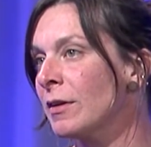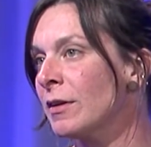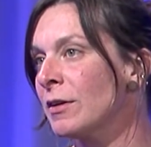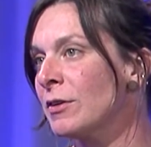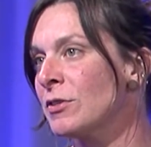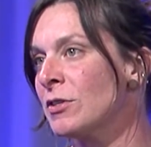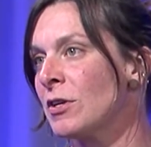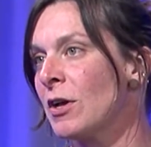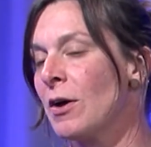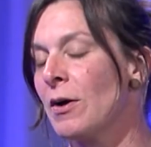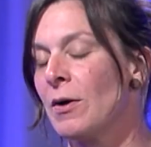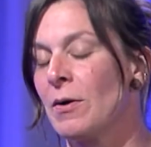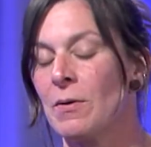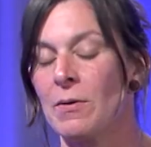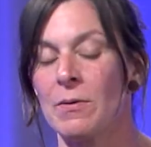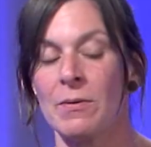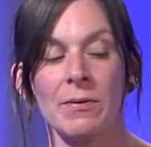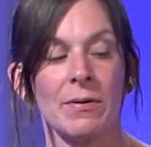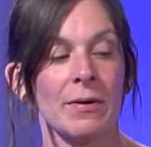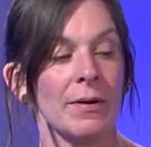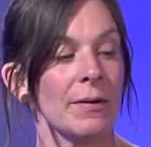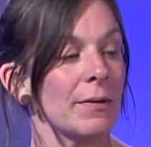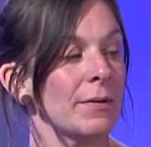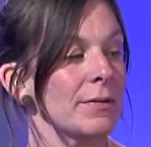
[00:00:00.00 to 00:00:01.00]

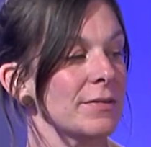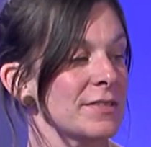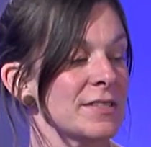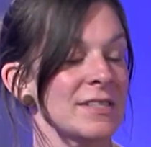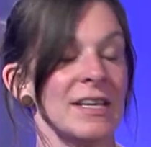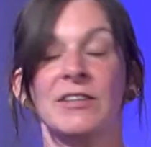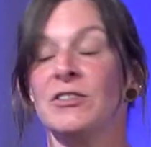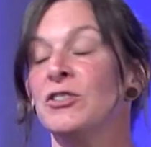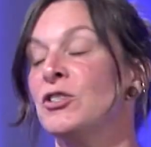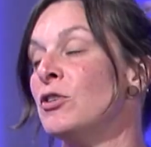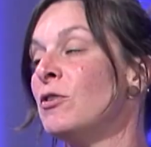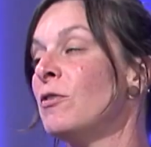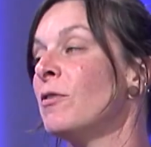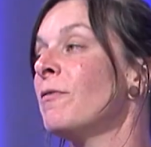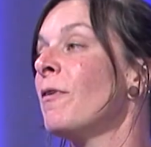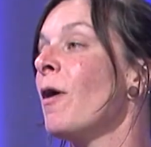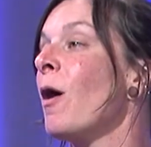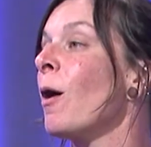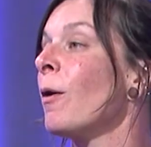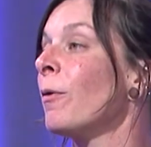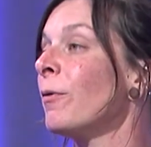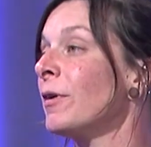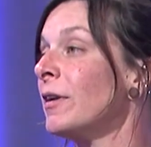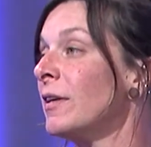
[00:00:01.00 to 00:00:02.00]
So since you have
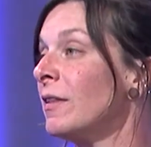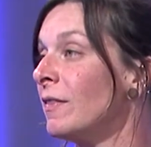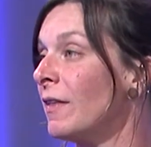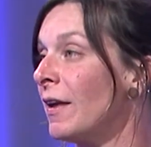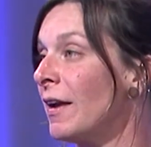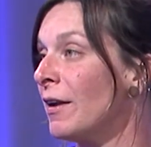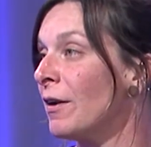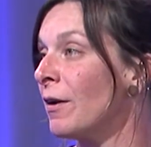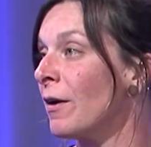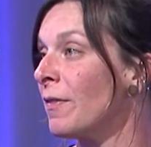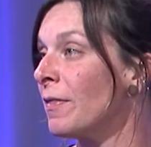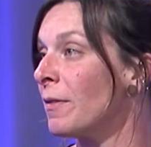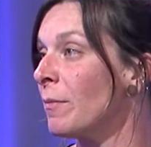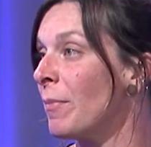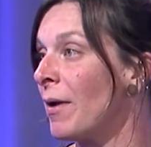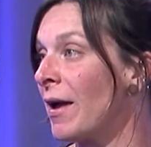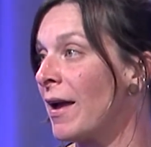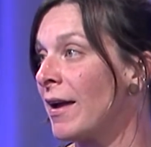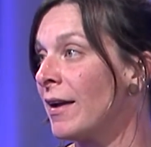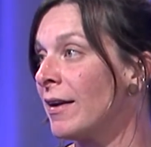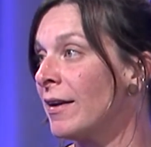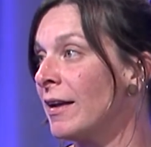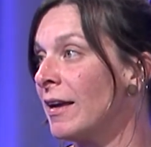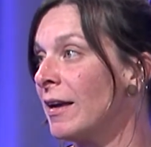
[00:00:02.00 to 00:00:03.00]
already laid on the
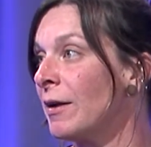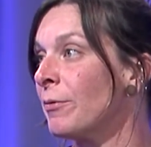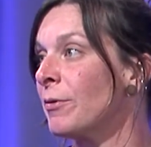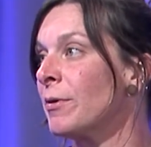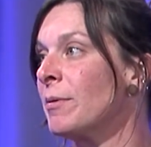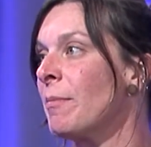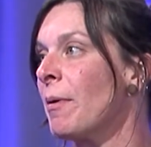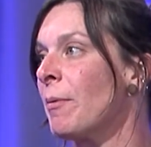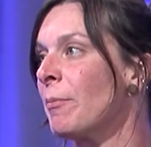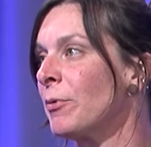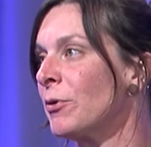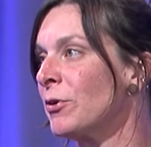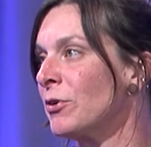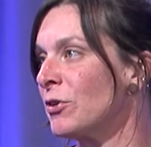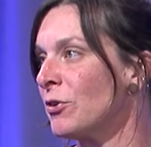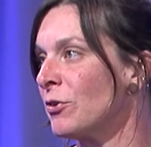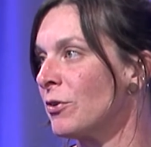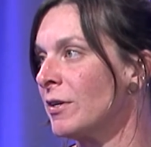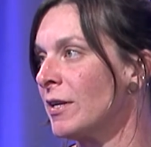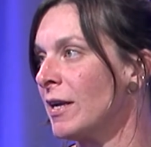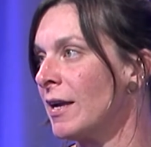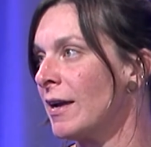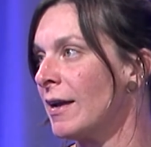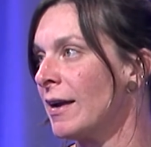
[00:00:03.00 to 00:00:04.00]
bed, it remembered
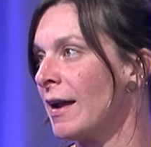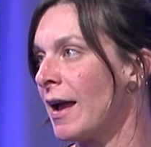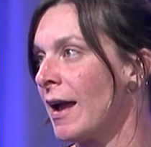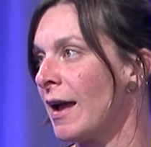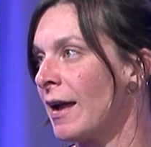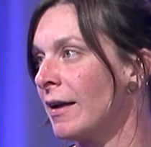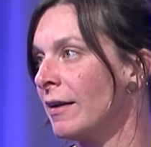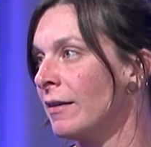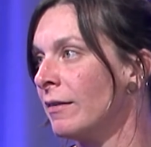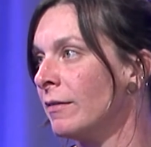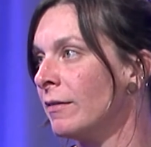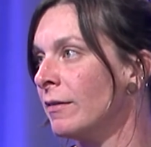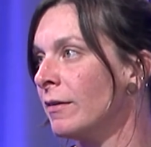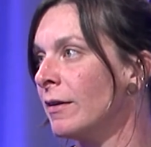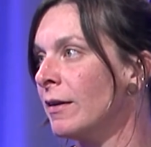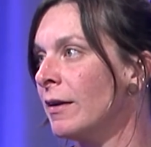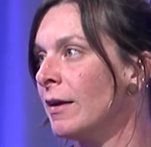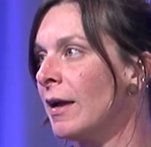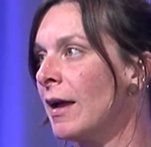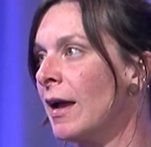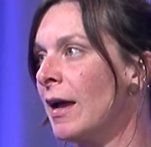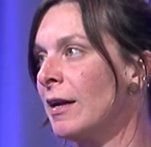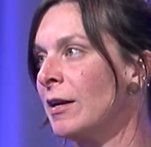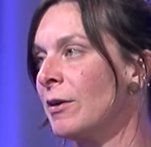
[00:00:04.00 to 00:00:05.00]
your DNA,
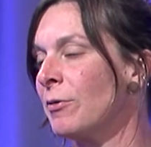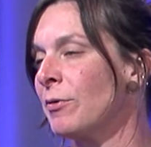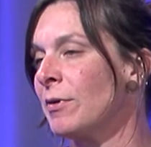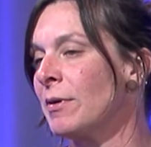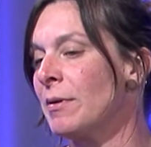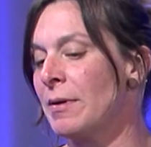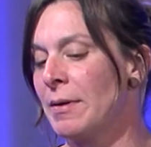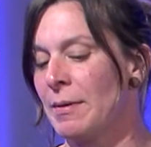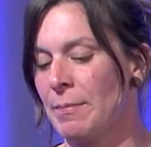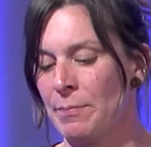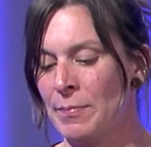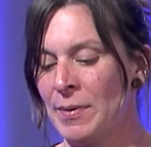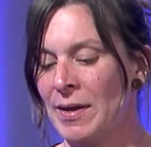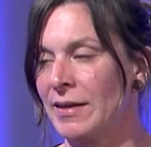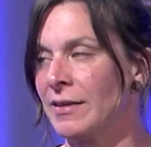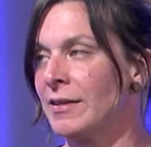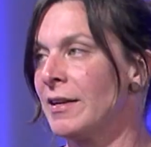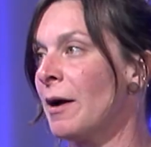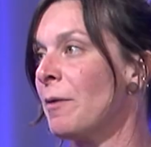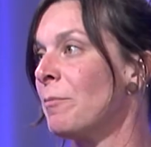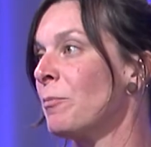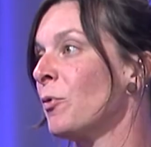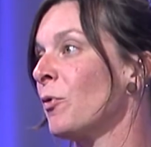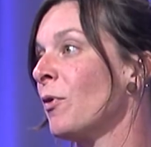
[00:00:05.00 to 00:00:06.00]
and it picked
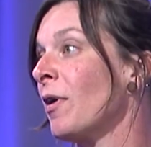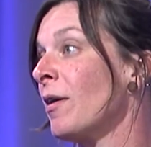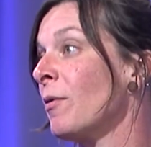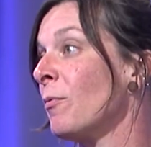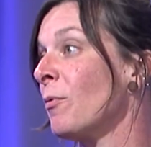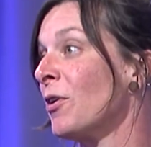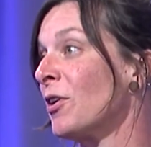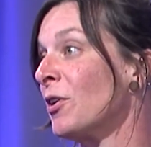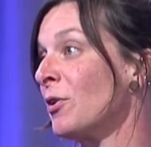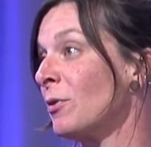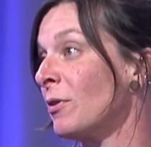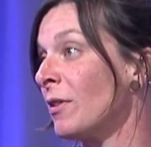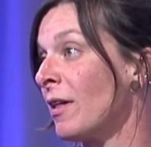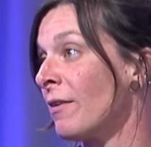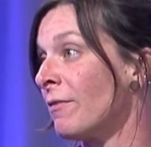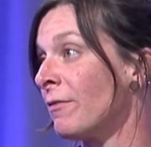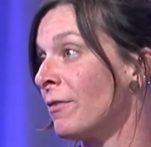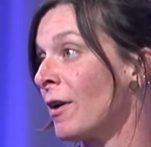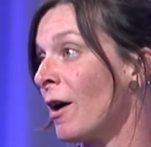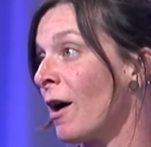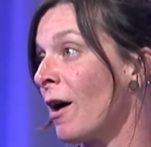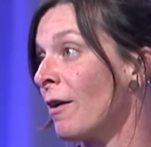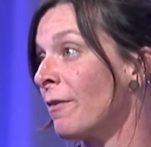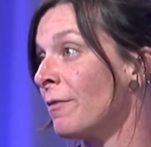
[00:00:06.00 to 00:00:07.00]
up right where you
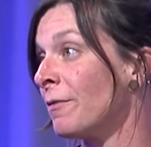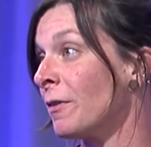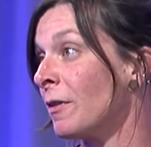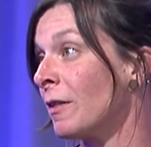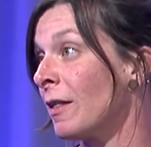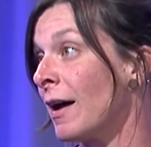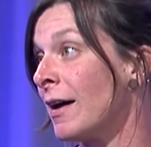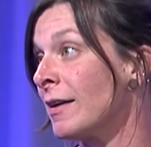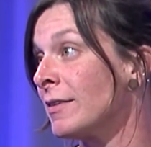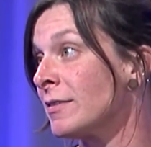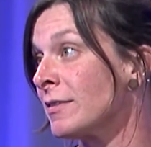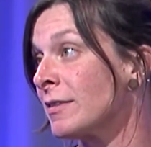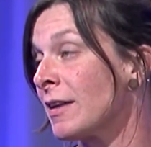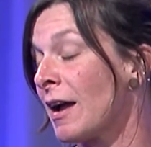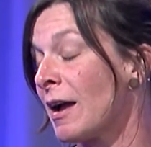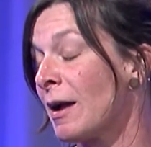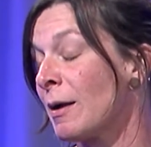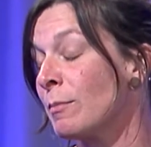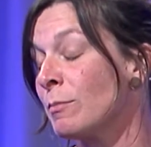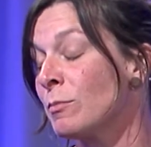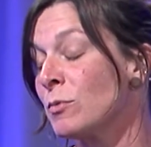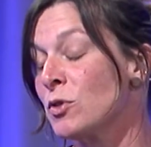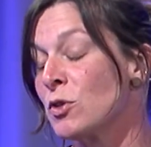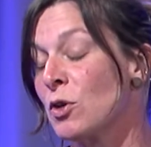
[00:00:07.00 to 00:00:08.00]
left off the last
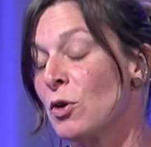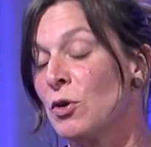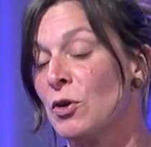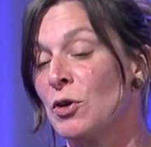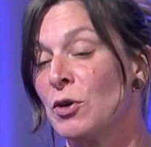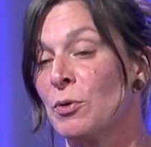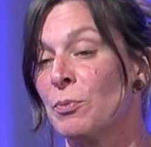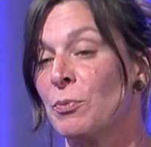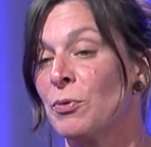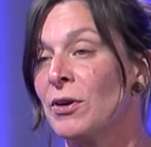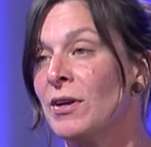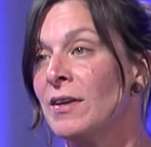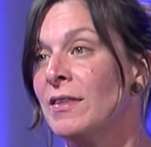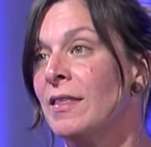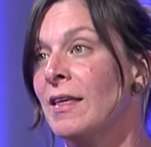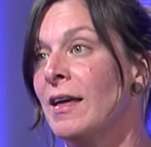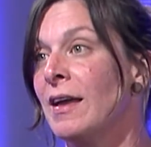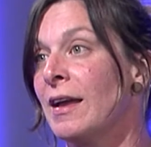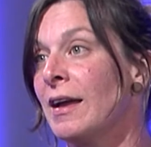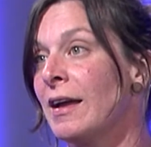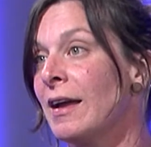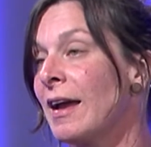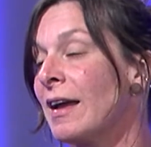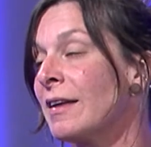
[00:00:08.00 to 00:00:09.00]
time. So your
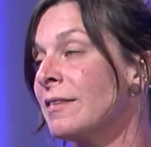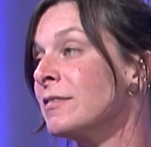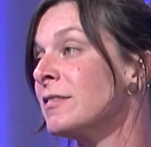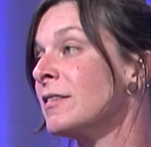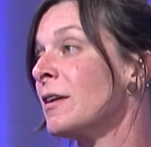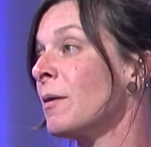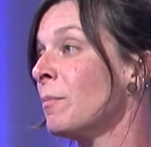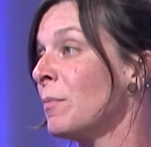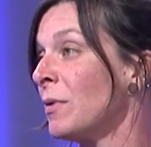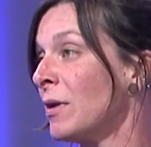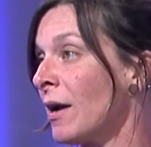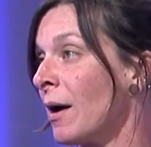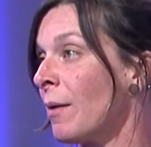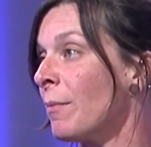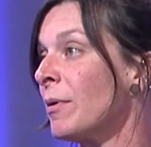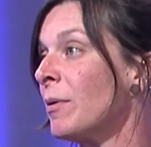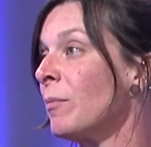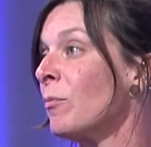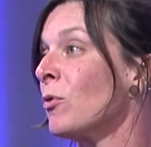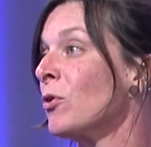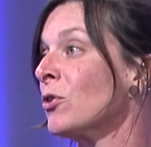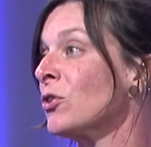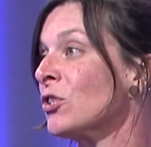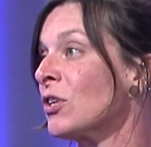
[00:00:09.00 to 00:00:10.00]
breathing ends up
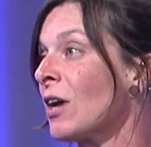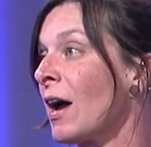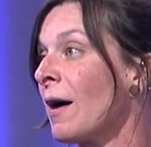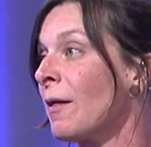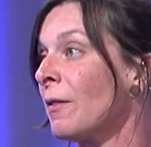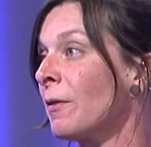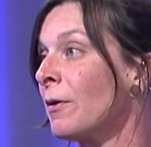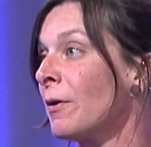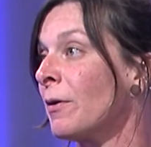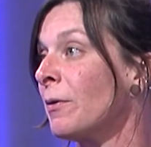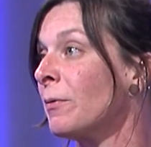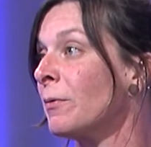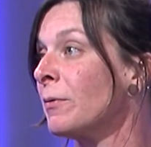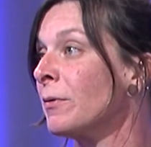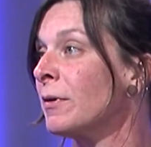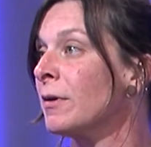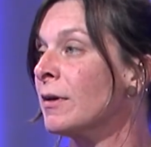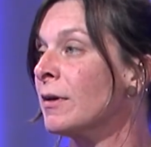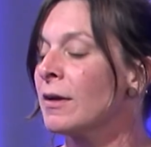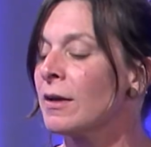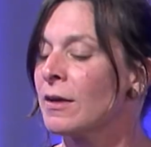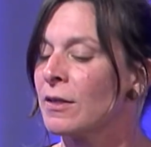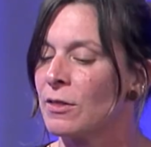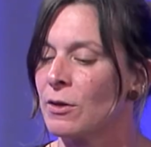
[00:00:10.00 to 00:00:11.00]
becoming more shallow
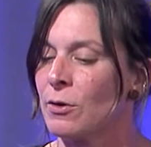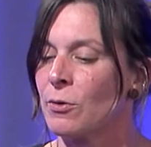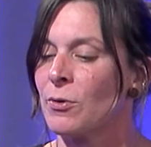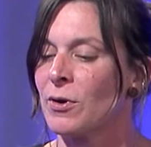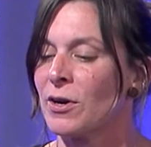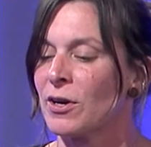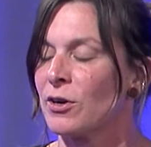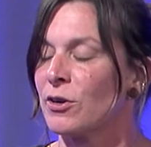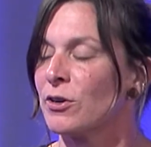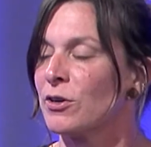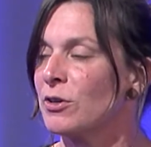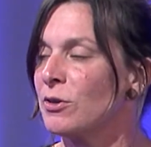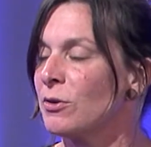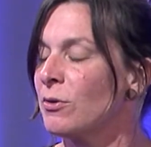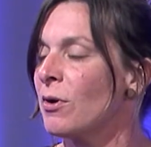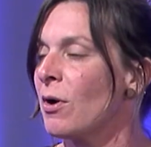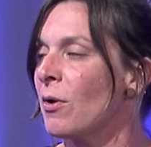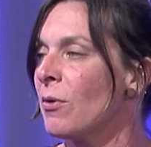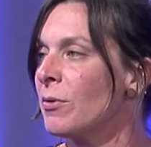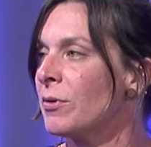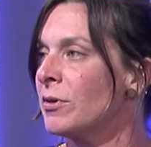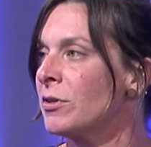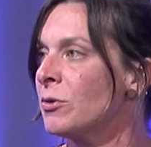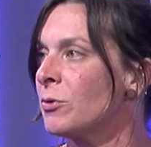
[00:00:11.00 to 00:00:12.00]
the quicker you
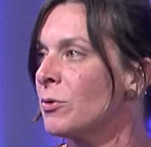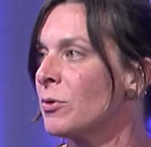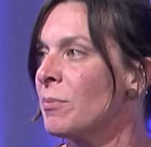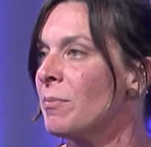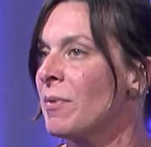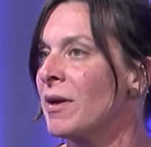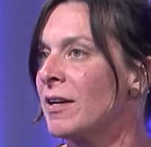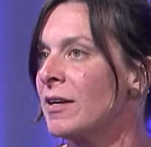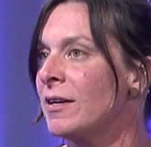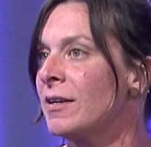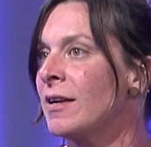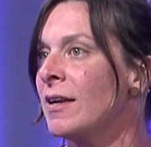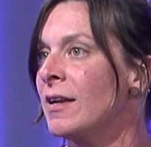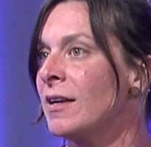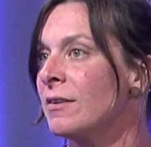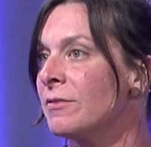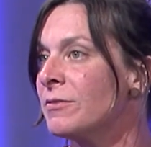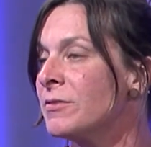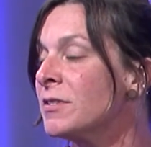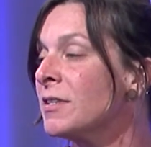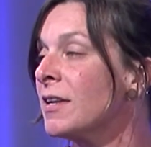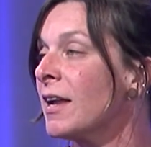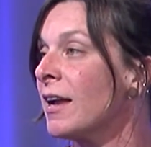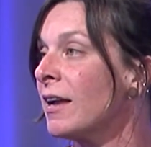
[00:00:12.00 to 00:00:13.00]
go into a
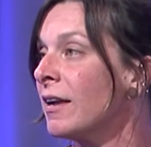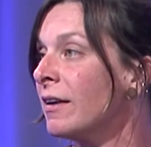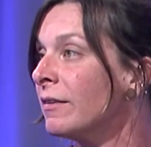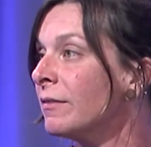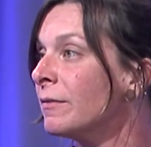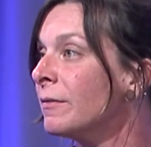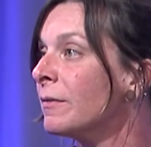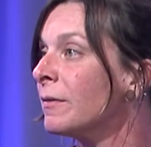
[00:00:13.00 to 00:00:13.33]
meditative state.